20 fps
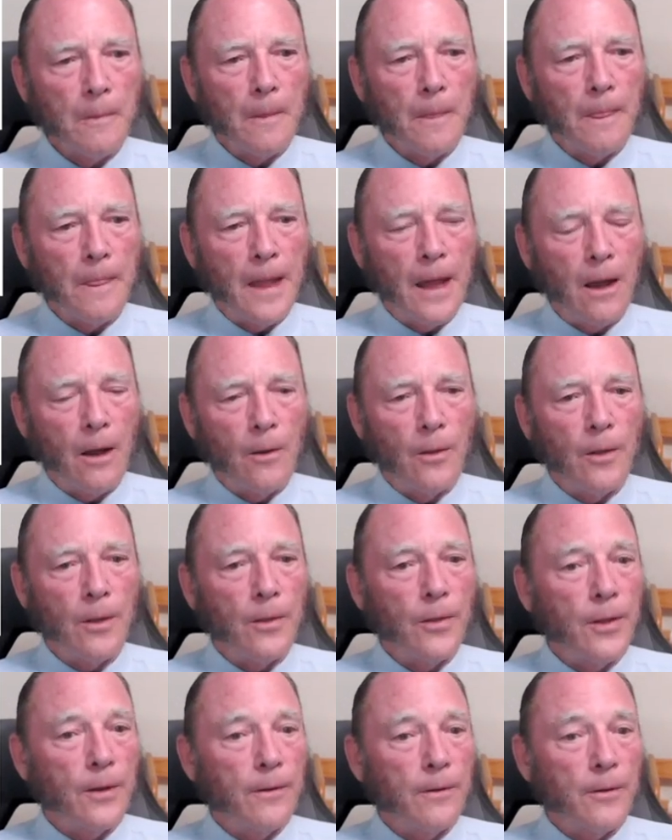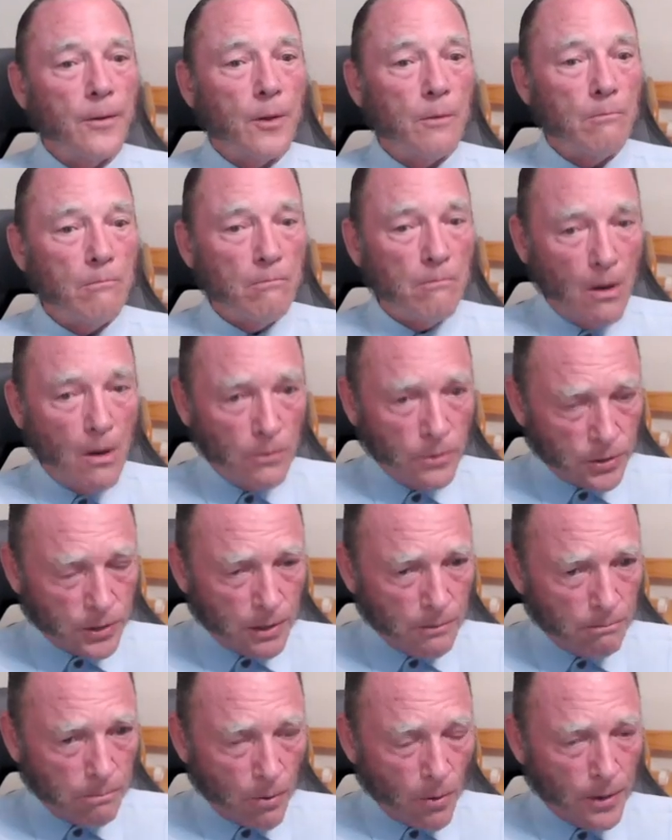Now, the most
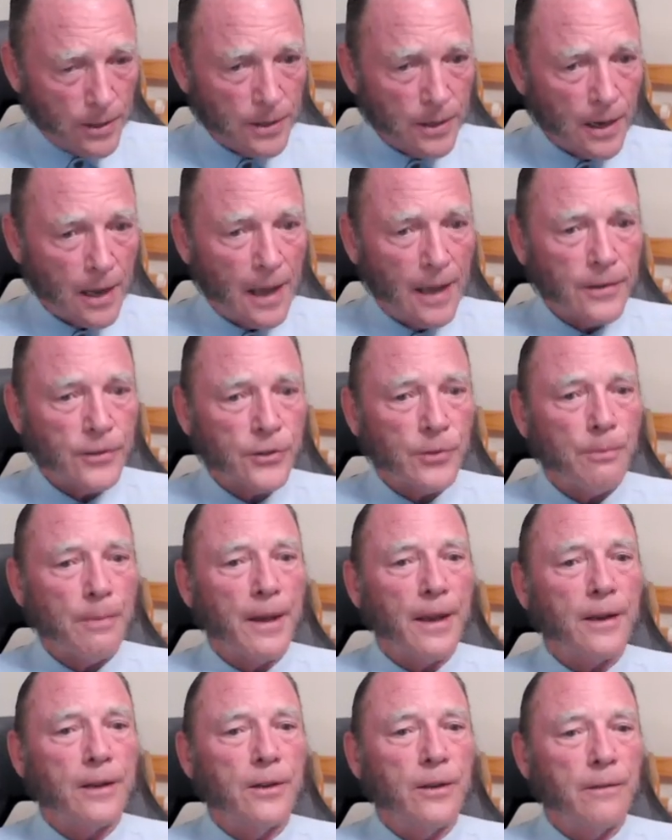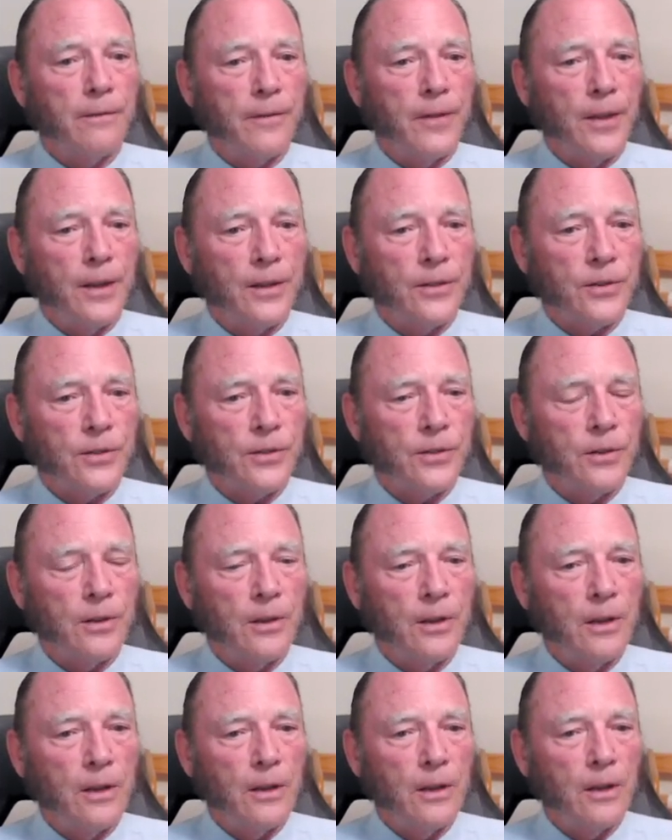important aspect of this
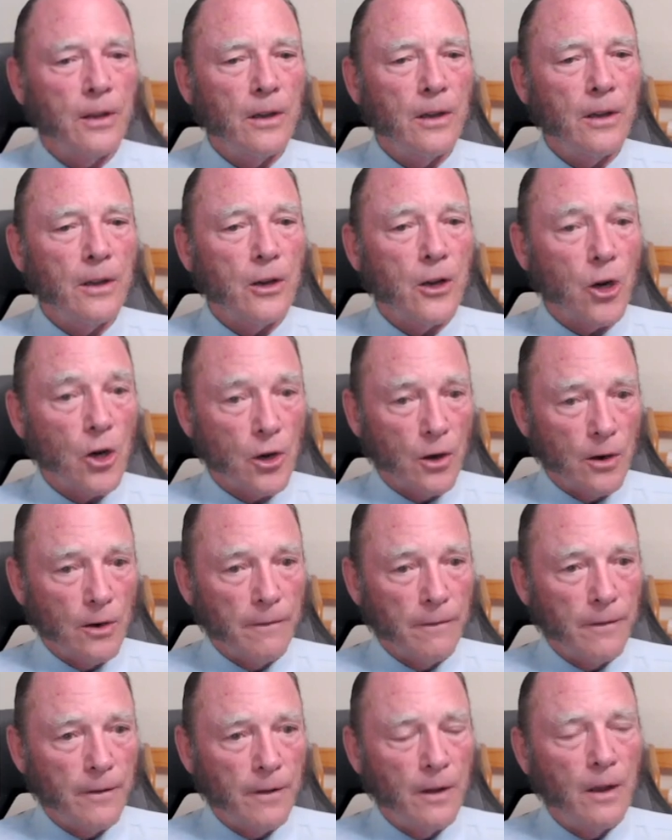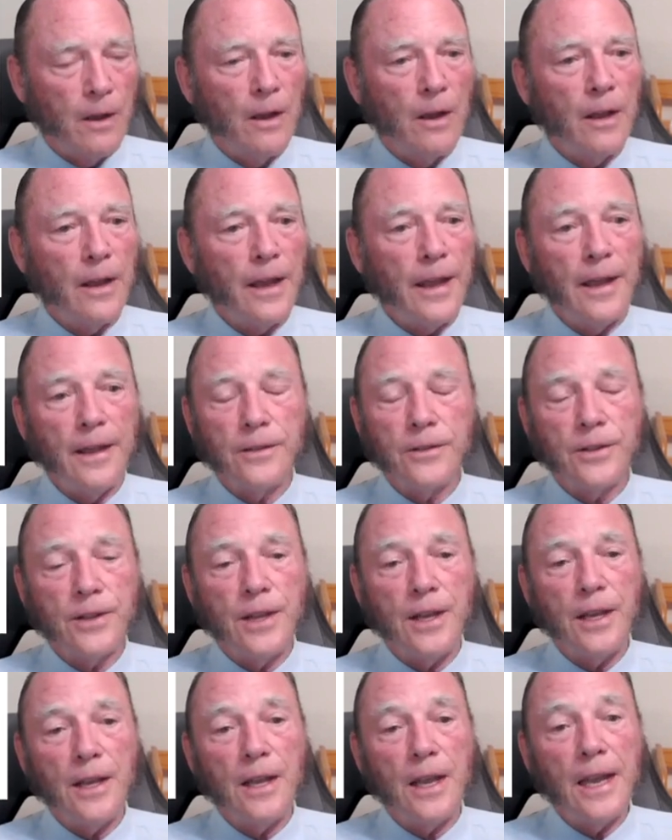curve is
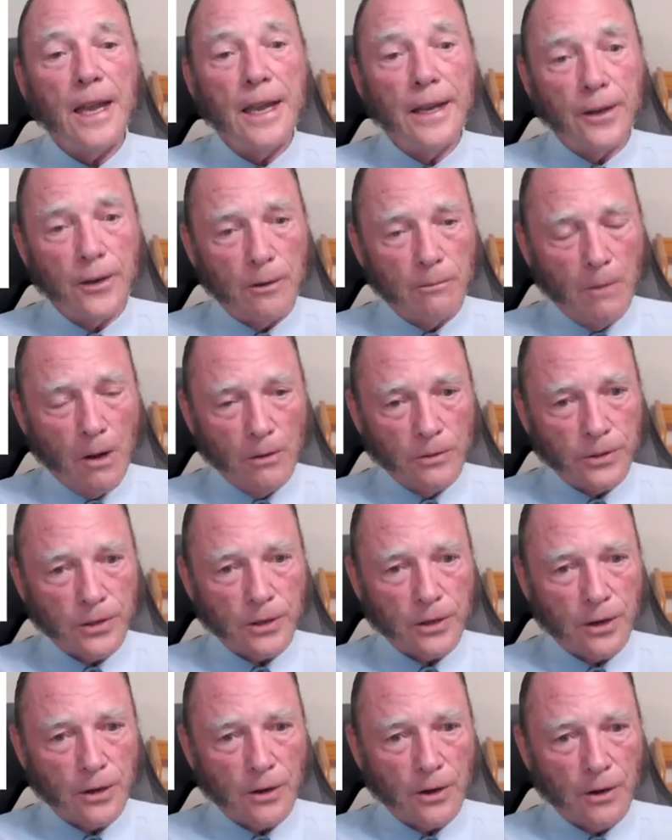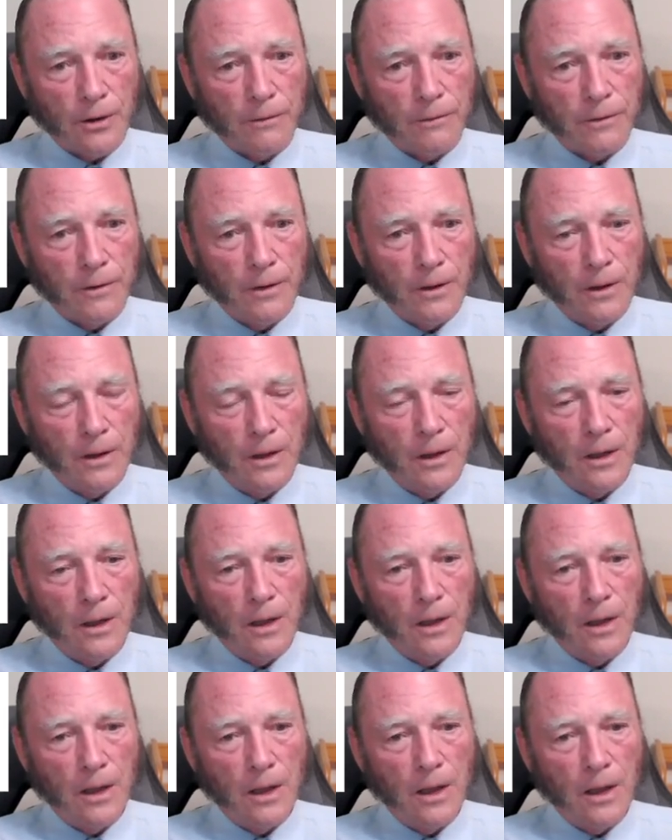the innermost curve.
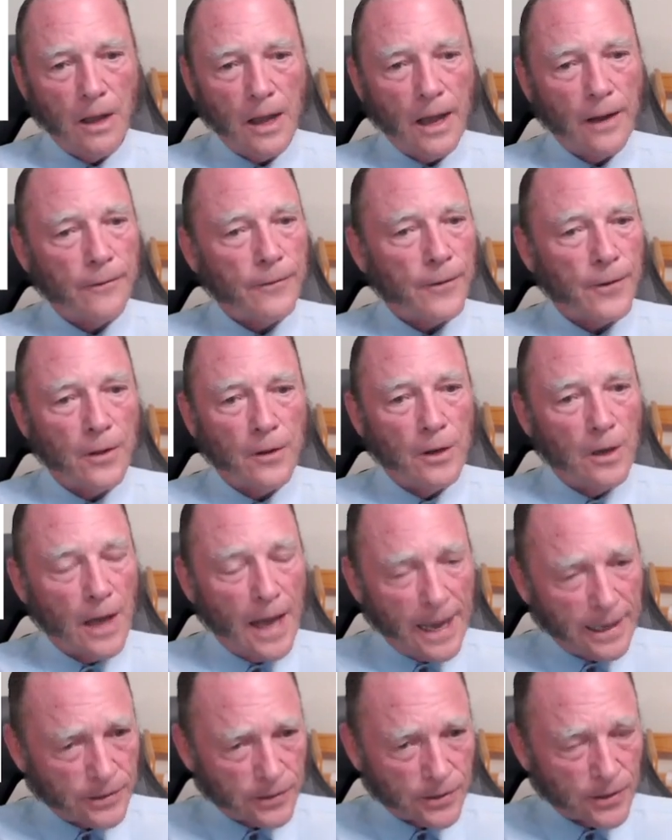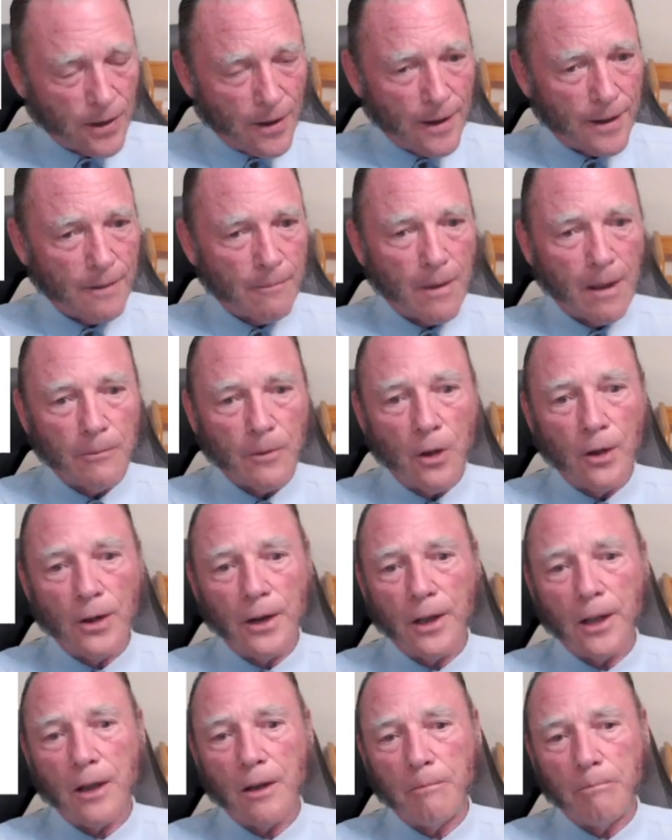And for the last time, I'm going
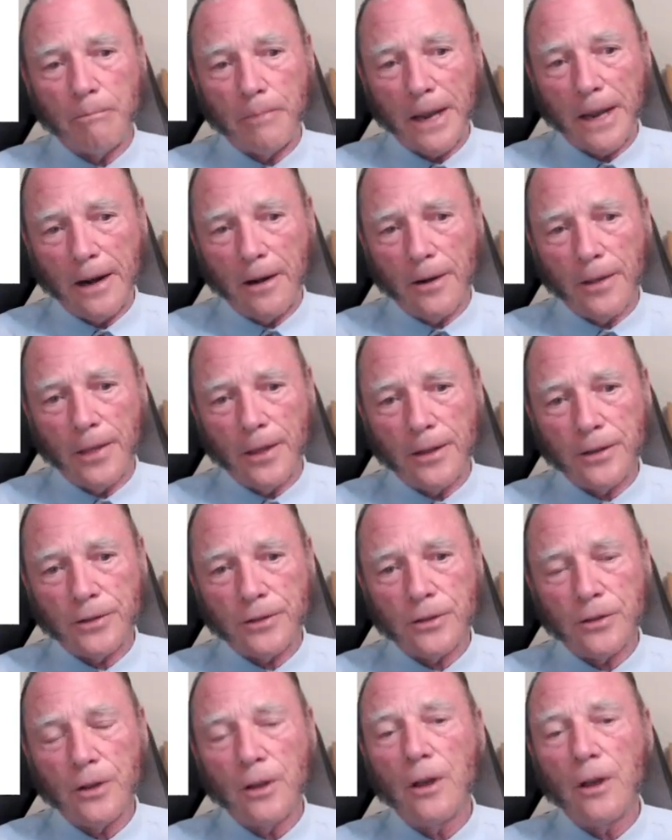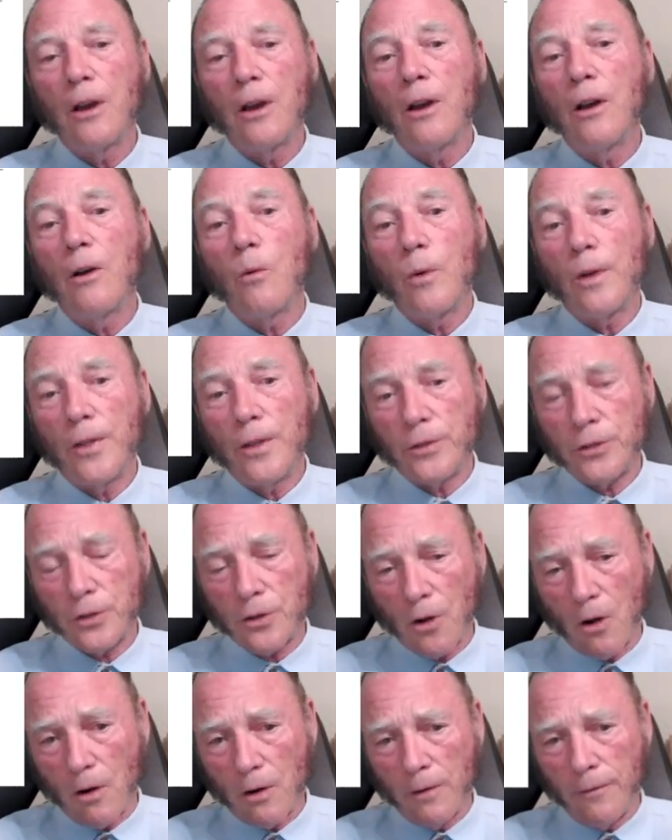to compare this with the
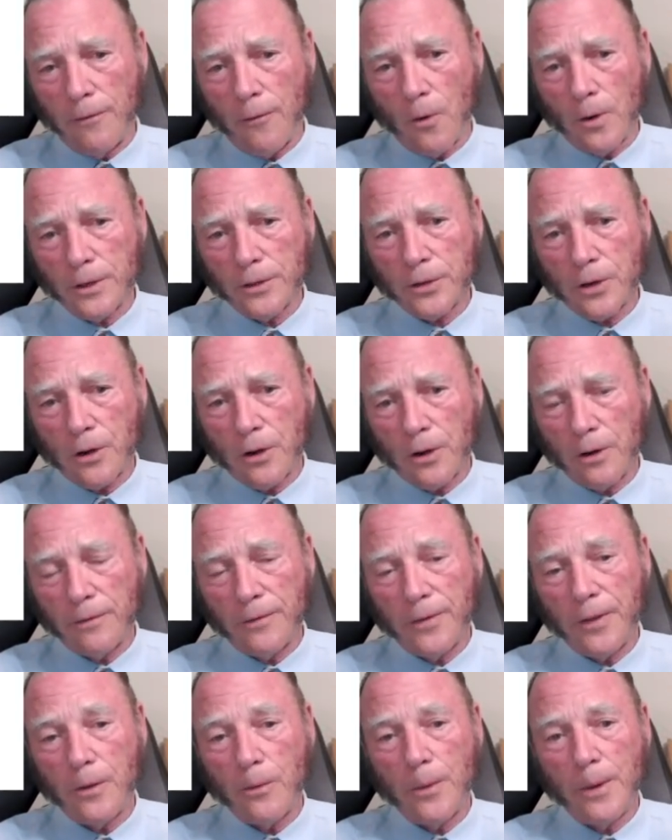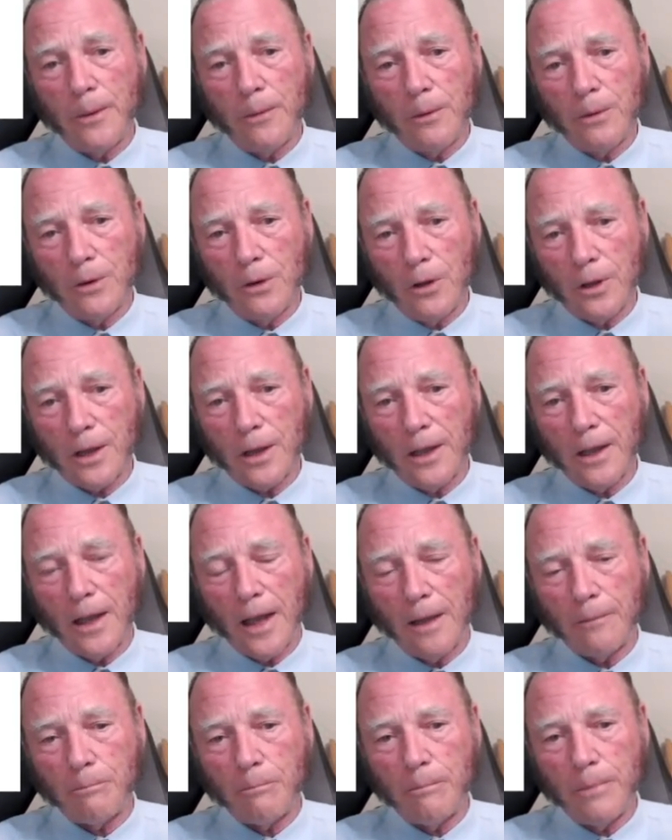strong force curve that we were looking
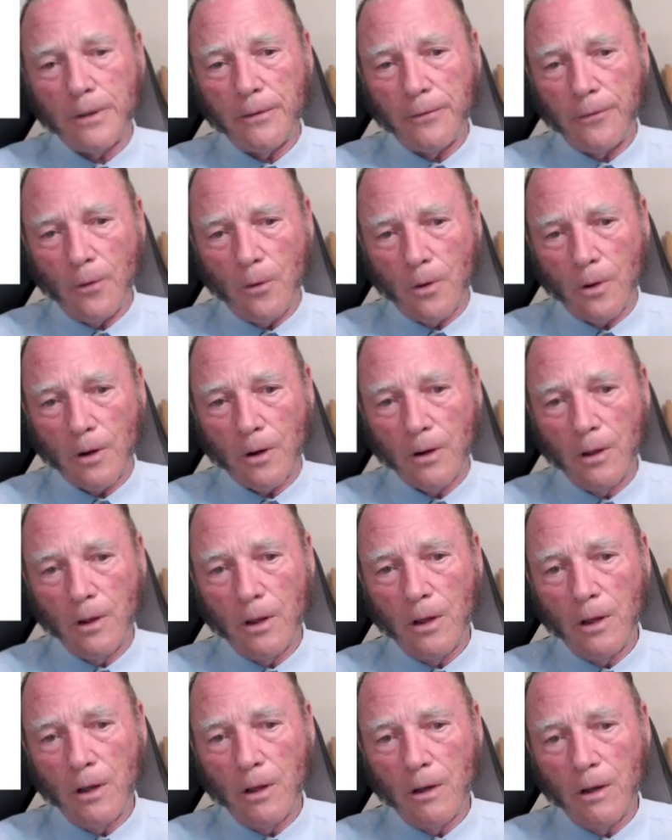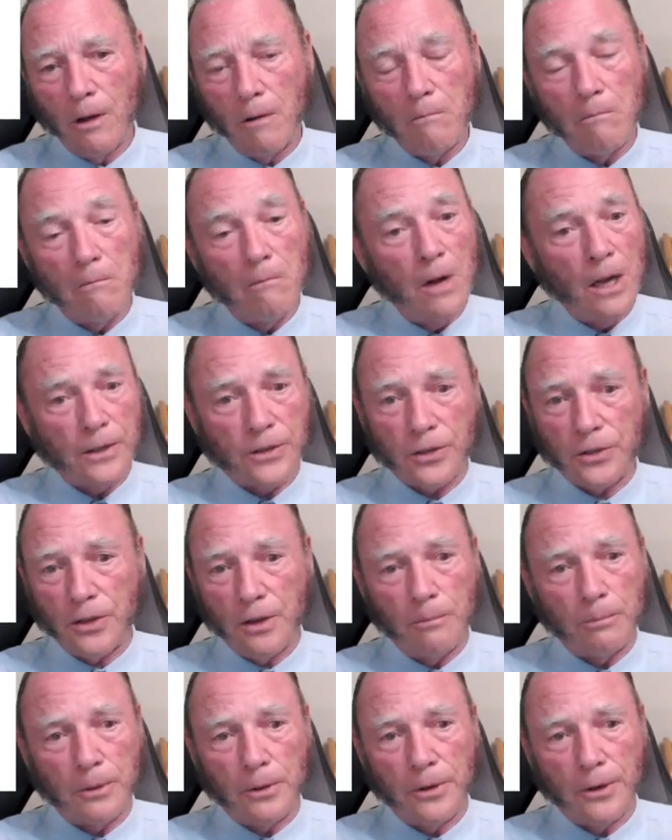at before. A much
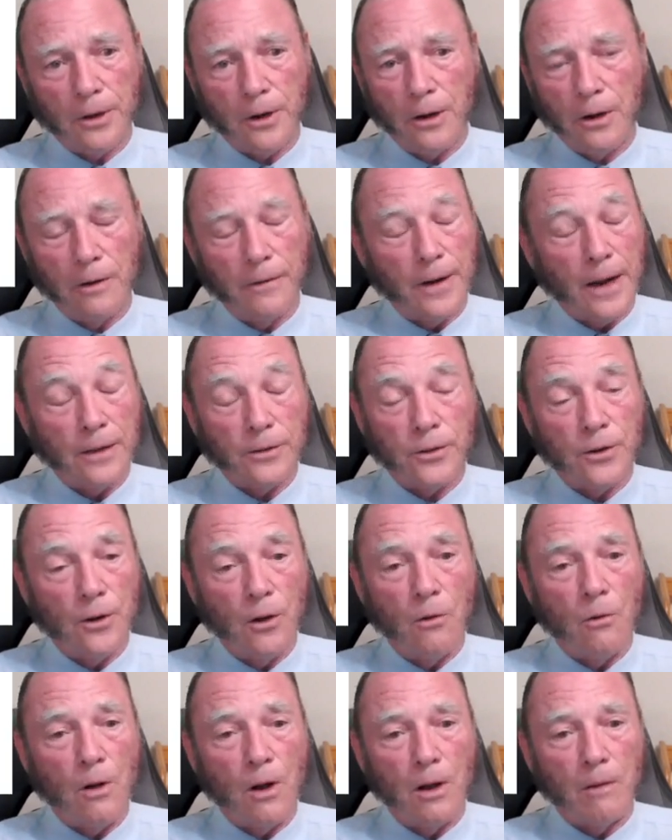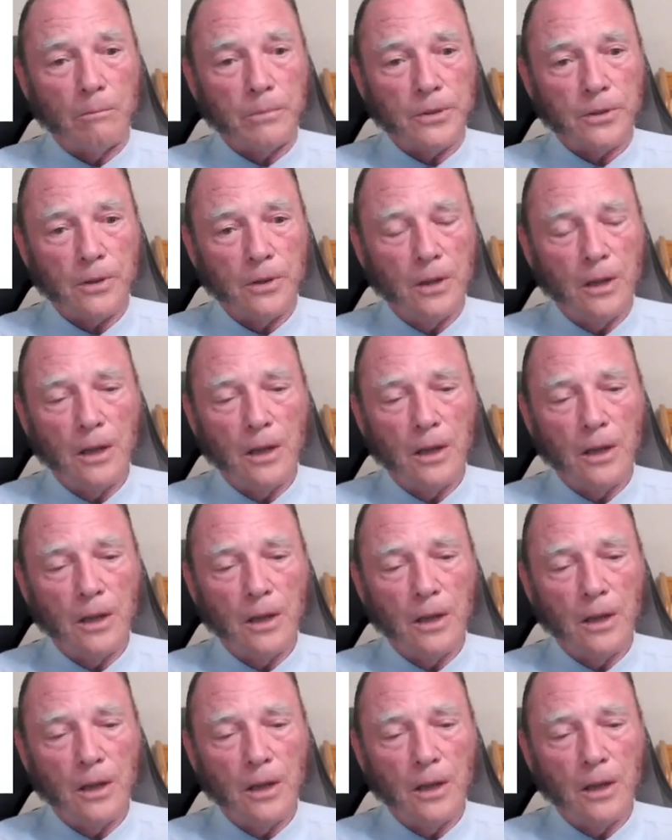simpler curve. It has no humps.